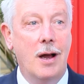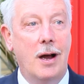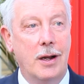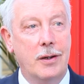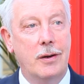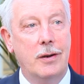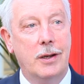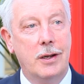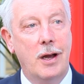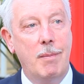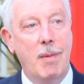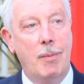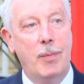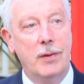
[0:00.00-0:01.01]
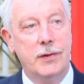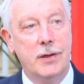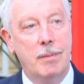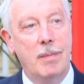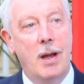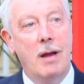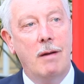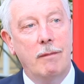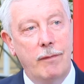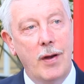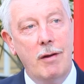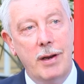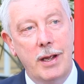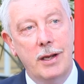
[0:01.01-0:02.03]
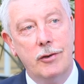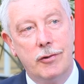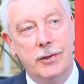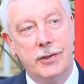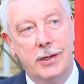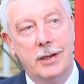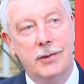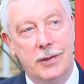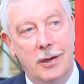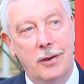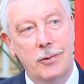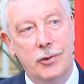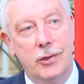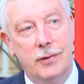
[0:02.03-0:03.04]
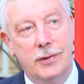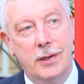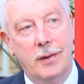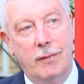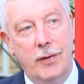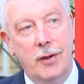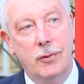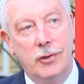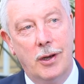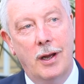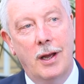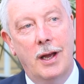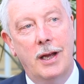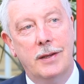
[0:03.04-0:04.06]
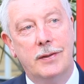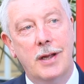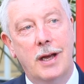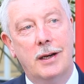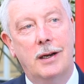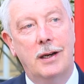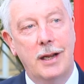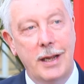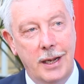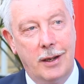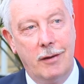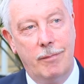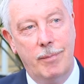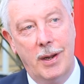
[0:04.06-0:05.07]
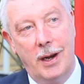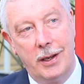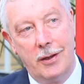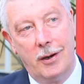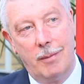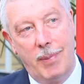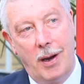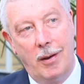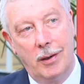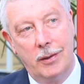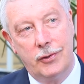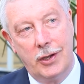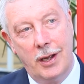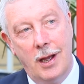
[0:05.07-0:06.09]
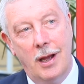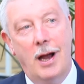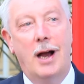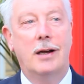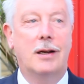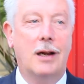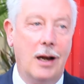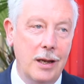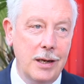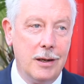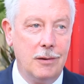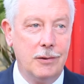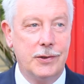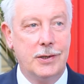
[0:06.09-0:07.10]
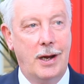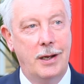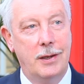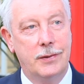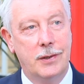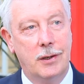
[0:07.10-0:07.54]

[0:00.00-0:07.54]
are going to come up with some very interesting solutions in the future. It's that link of molecular biology and clinical science